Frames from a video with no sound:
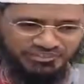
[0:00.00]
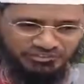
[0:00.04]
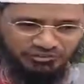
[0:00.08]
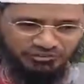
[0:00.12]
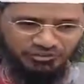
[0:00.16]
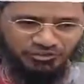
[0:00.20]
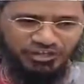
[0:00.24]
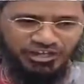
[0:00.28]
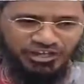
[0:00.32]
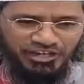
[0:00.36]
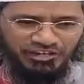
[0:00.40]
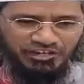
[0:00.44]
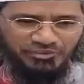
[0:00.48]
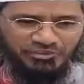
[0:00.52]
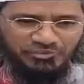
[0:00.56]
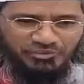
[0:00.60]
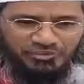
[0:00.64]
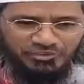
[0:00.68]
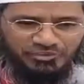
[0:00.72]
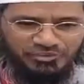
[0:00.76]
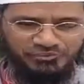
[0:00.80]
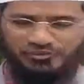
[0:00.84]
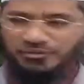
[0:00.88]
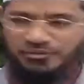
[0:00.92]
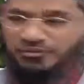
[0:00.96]
much as the Quran
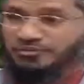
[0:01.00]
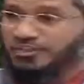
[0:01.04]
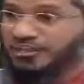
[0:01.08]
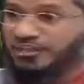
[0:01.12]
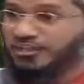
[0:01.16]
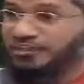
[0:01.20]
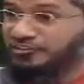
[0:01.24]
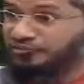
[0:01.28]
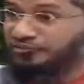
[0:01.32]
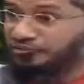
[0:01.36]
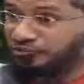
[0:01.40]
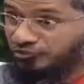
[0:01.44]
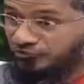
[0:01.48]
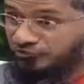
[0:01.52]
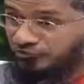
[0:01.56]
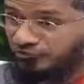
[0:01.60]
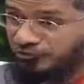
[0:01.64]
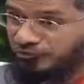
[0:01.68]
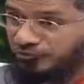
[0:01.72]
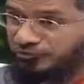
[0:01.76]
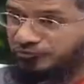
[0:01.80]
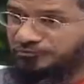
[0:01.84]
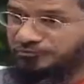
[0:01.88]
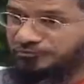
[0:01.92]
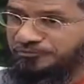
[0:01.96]
in the month of Ramadan, it's
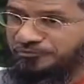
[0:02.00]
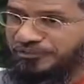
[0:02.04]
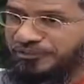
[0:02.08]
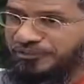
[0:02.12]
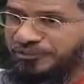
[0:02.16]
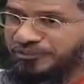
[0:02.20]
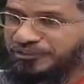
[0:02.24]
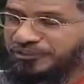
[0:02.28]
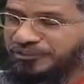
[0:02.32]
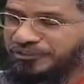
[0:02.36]
good for you.